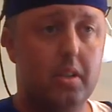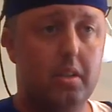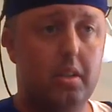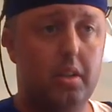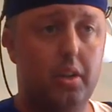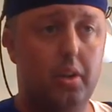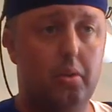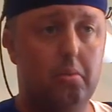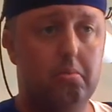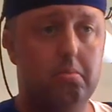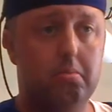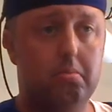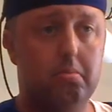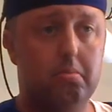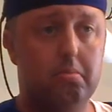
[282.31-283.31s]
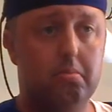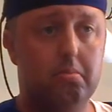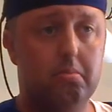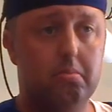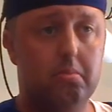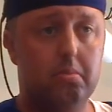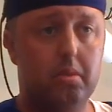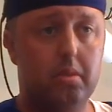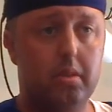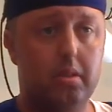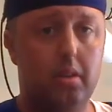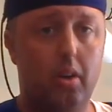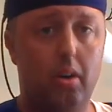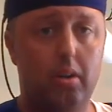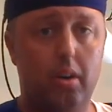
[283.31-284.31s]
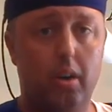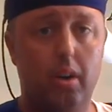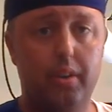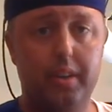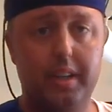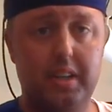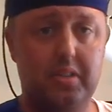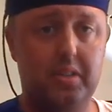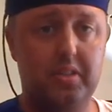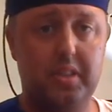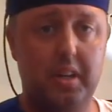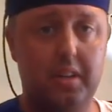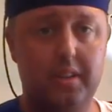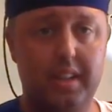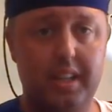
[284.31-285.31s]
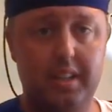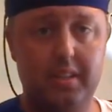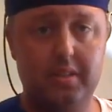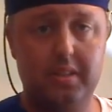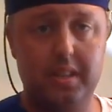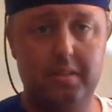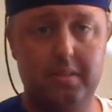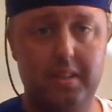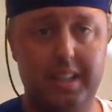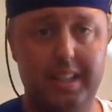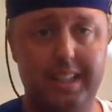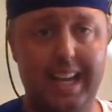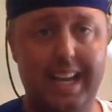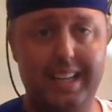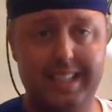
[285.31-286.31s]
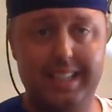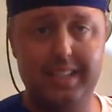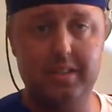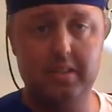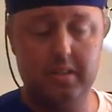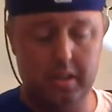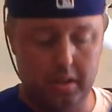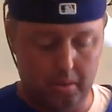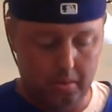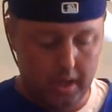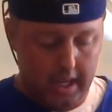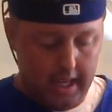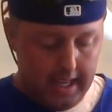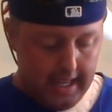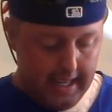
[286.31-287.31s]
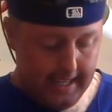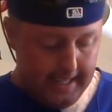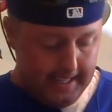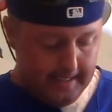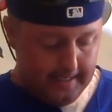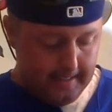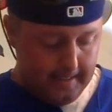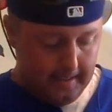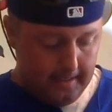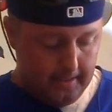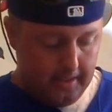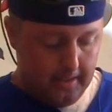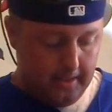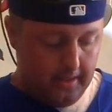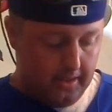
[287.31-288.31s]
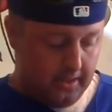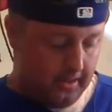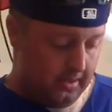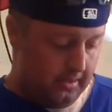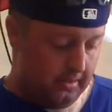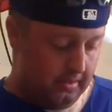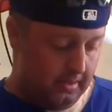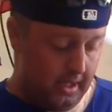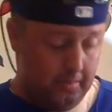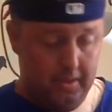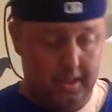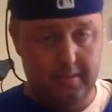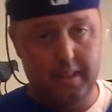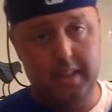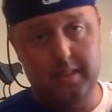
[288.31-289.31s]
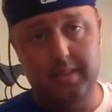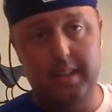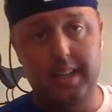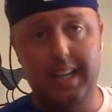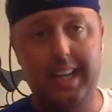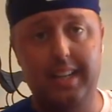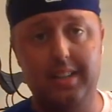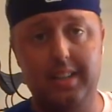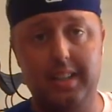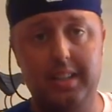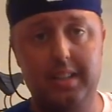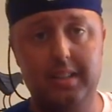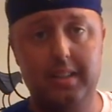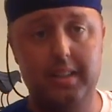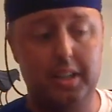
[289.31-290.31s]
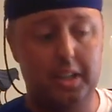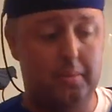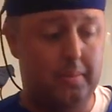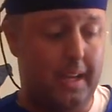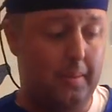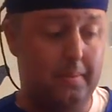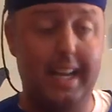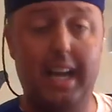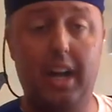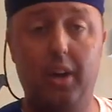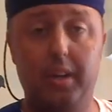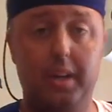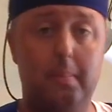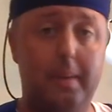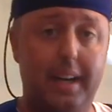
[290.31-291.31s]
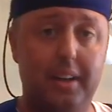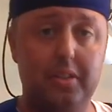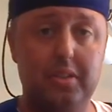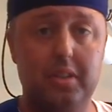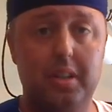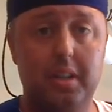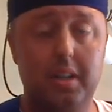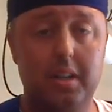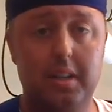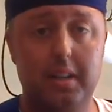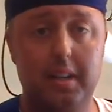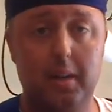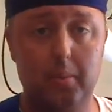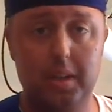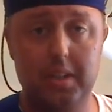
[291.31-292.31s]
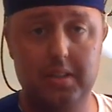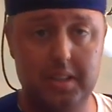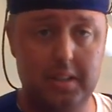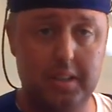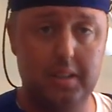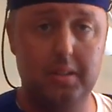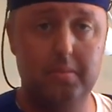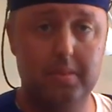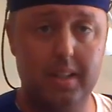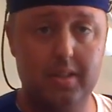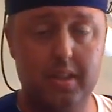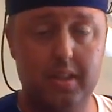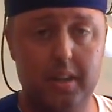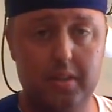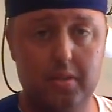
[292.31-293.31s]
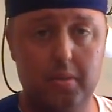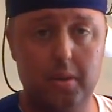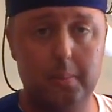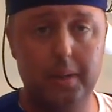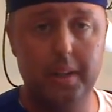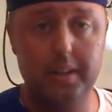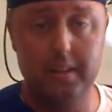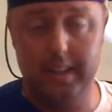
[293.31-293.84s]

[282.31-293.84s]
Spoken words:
you know, all the necessary things that a guy needs. So this comes in very, very handy. I'm now at about, I went and did a testosterone blood,